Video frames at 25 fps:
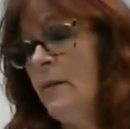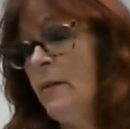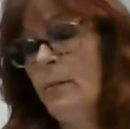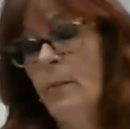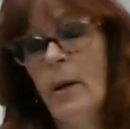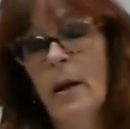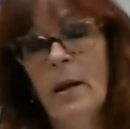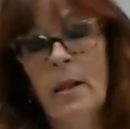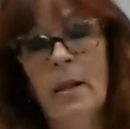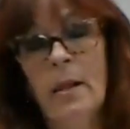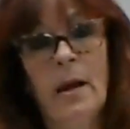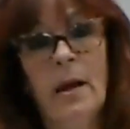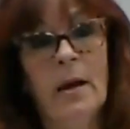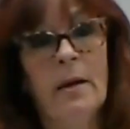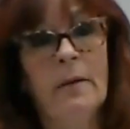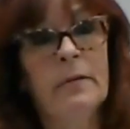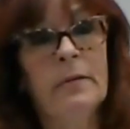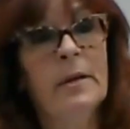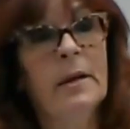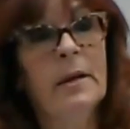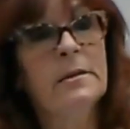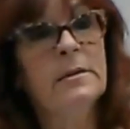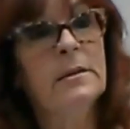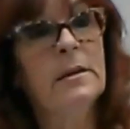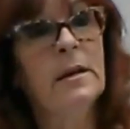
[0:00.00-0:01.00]
my life.
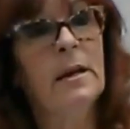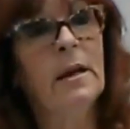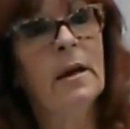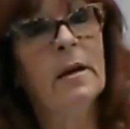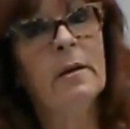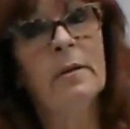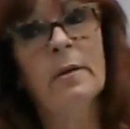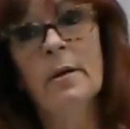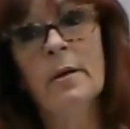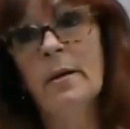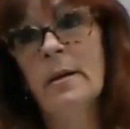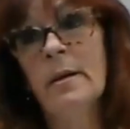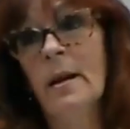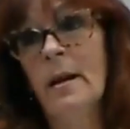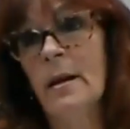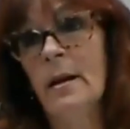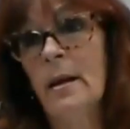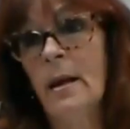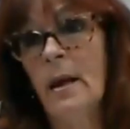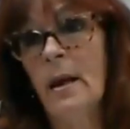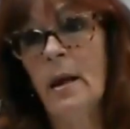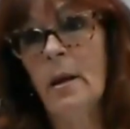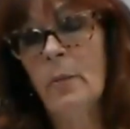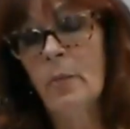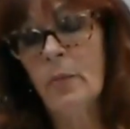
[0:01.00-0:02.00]
That's the area that I
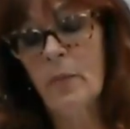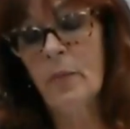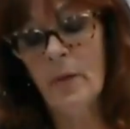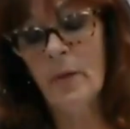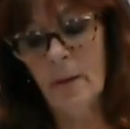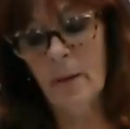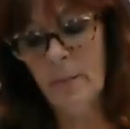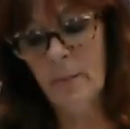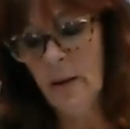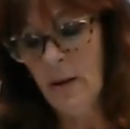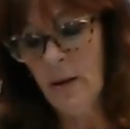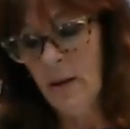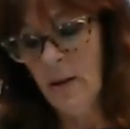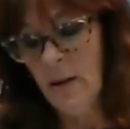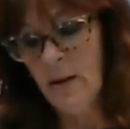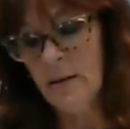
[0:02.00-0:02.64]
came from.